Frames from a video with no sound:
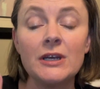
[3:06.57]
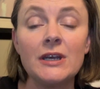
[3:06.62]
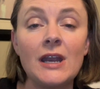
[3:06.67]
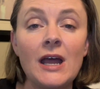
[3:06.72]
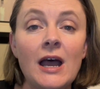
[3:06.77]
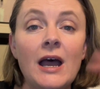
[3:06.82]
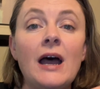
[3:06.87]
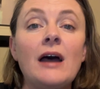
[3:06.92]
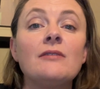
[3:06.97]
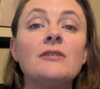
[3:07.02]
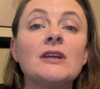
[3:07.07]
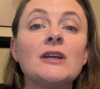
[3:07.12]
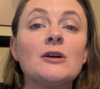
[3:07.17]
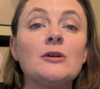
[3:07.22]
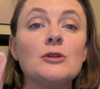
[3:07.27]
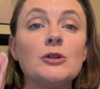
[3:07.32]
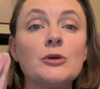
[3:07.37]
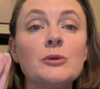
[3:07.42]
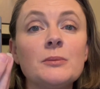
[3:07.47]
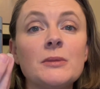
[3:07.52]
not having
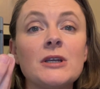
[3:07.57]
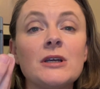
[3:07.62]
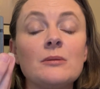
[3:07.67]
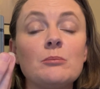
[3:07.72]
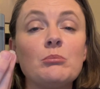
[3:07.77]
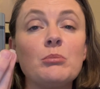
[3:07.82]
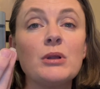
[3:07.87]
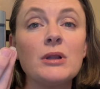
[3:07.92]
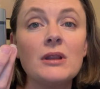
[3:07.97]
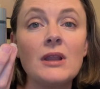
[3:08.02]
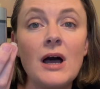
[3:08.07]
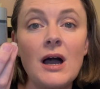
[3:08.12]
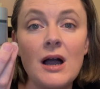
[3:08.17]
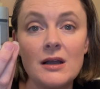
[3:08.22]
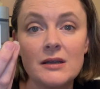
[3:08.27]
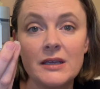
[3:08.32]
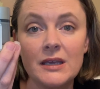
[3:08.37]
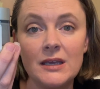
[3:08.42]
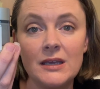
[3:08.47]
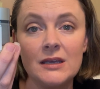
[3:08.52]
aluminum
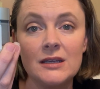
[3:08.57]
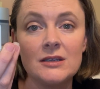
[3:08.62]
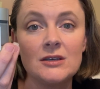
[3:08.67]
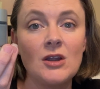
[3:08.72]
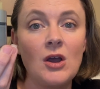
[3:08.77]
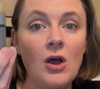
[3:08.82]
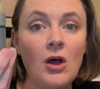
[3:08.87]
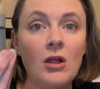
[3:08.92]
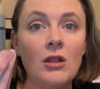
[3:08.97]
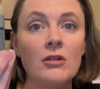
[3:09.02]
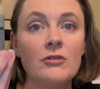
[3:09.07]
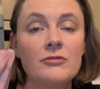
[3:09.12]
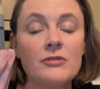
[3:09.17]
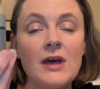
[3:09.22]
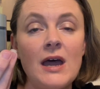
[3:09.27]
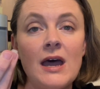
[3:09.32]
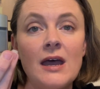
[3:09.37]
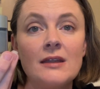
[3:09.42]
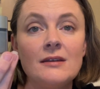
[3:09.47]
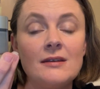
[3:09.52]
block in all of
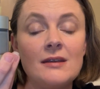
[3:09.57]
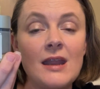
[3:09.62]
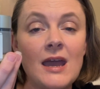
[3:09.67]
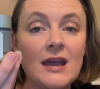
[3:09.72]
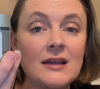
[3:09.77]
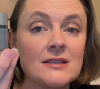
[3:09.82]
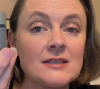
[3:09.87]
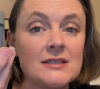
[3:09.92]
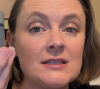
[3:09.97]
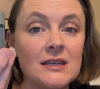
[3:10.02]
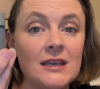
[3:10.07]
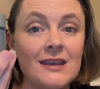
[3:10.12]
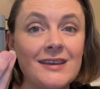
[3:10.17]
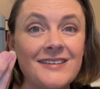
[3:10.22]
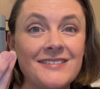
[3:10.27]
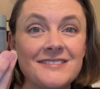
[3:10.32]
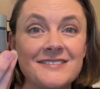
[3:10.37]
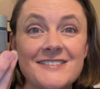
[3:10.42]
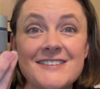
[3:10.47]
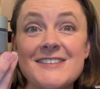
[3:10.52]
that
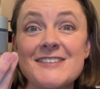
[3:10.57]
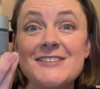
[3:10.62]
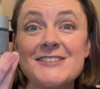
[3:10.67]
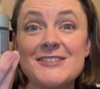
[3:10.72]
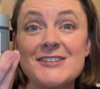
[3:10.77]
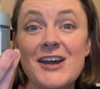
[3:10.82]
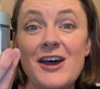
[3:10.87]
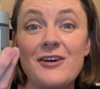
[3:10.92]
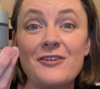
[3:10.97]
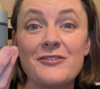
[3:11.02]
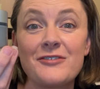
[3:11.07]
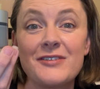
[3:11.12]
nasty stuff